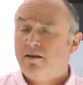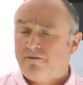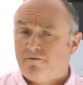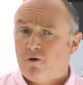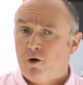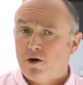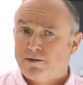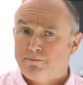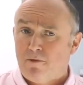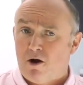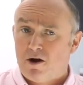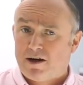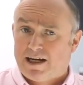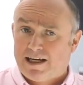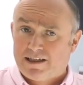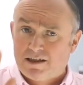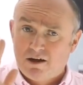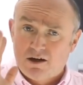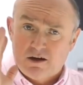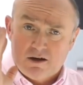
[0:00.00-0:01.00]
the forex
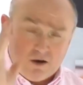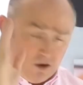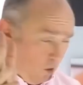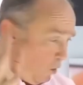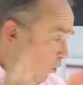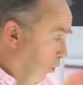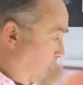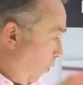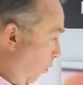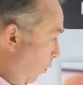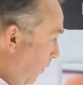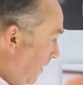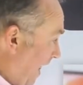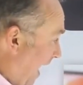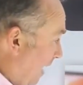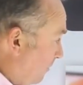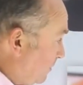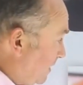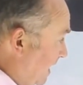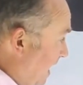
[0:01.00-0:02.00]
market without